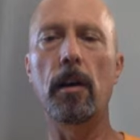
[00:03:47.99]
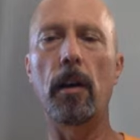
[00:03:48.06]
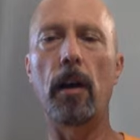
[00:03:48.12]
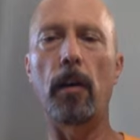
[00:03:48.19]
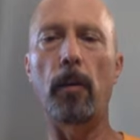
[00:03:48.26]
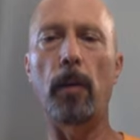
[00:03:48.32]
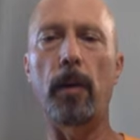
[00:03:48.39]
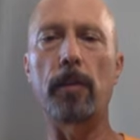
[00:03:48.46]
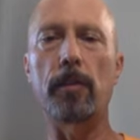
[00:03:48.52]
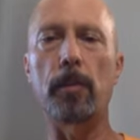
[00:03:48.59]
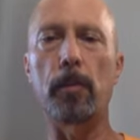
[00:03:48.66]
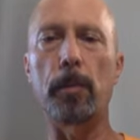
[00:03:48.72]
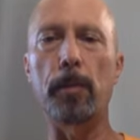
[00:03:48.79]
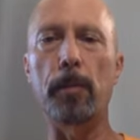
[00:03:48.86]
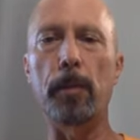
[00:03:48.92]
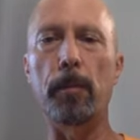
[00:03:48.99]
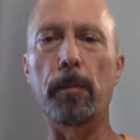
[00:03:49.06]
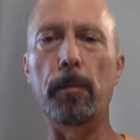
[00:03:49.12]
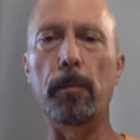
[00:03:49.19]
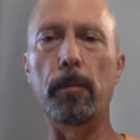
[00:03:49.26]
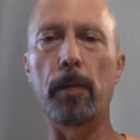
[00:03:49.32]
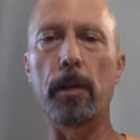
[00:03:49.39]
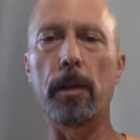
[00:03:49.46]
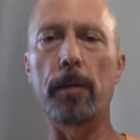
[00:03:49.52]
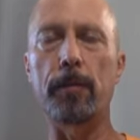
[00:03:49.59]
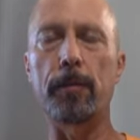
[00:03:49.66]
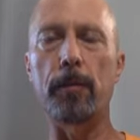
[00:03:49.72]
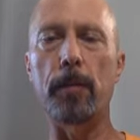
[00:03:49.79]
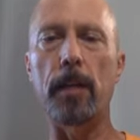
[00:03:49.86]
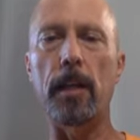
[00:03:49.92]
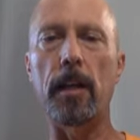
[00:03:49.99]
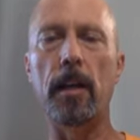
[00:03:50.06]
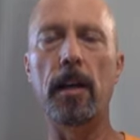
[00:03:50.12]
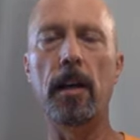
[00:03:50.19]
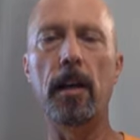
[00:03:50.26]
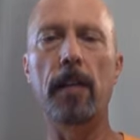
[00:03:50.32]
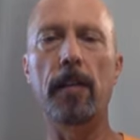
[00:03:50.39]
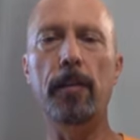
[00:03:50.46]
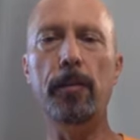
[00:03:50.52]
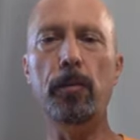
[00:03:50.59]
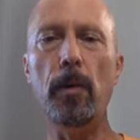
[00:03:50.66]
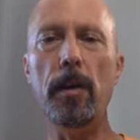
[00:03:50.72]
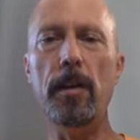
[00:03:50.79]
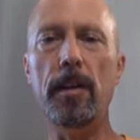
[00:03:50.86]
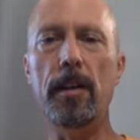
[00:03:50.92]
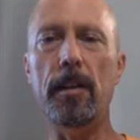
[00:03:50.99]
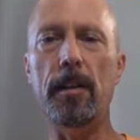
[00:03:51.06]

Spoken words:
Otherwise it'll be Bernie for me. This one